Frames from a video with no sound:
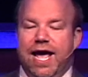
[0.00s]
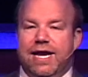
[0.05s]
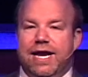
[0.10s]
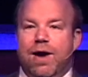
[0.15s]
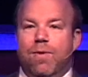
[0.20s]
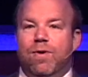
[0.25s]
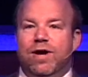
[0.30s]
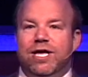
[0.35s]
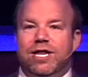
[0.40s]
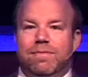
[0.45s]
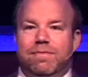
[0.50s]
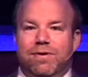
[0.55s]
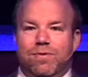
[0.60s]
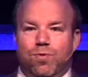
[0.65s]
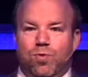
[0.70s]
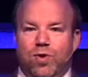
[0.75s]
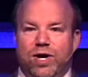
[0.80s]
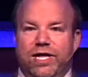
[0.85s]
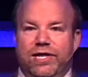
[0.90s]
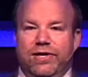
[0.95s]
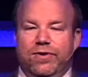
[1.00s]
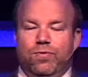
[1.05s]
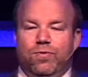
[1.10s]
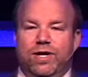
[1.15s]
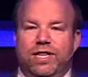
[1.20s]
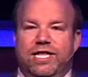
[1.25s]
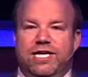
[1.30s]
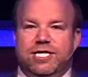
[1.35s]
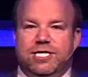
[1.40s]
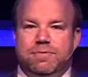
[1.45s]
And I want you to be really,
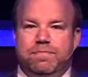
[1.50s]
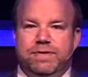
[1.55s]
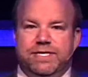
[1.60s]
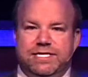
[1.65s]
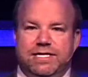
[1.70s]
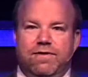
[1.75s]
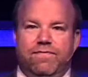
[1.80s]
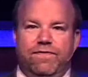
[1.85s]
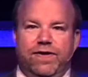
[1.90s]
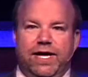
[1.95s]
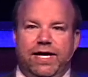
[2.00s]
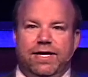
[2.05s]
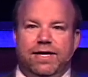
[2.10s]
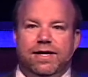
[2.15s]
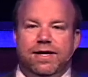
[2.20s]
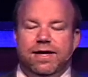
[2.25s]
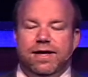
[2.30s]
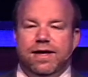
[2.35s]
really specific.